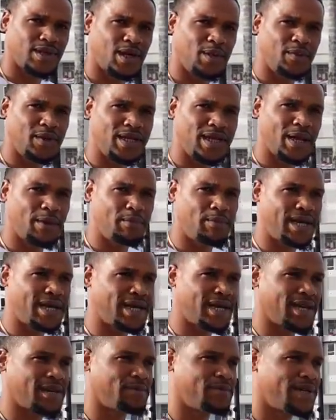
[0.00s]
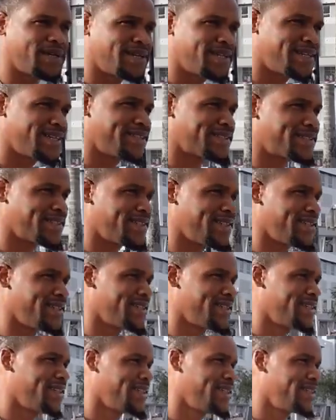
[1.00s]
there. Coming that bag, man. That's it.
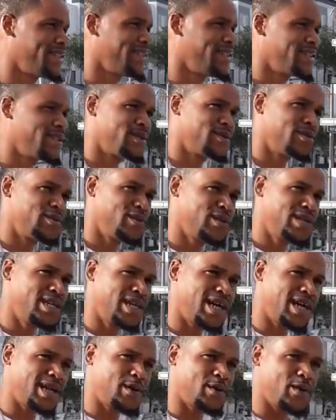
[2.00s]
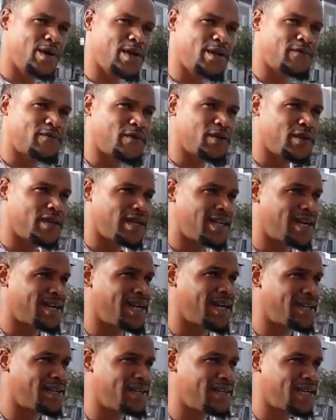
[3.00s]
Got it ready for you, and I
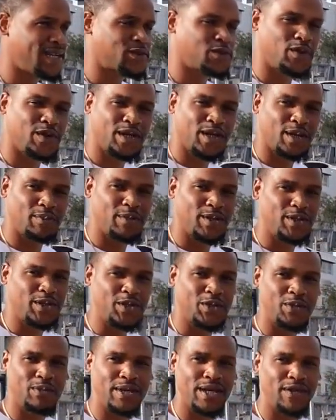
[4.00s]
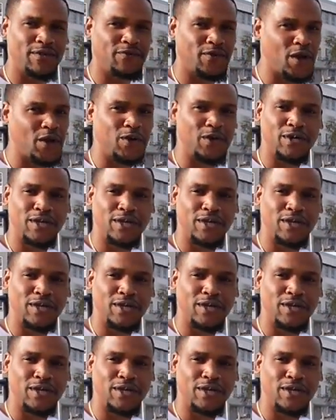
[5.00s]
got a next one coming too, man. Burp.